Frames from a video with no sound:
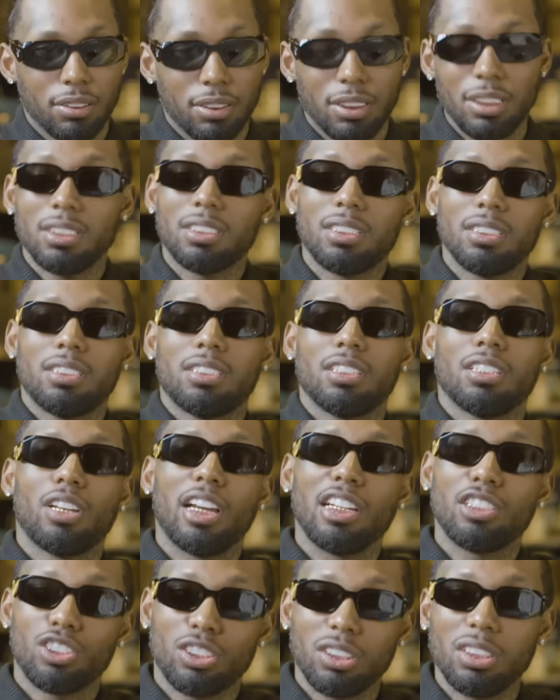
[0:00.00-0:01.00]
See, it's a
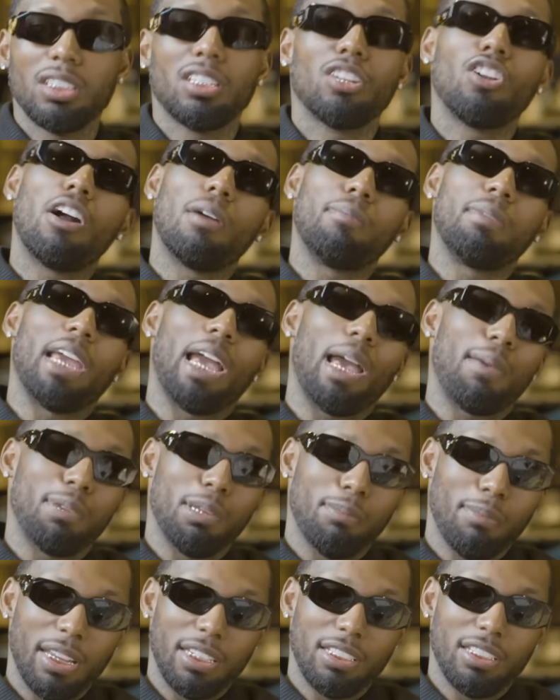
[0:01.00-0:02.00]
catch. See, you gotta be happy, man.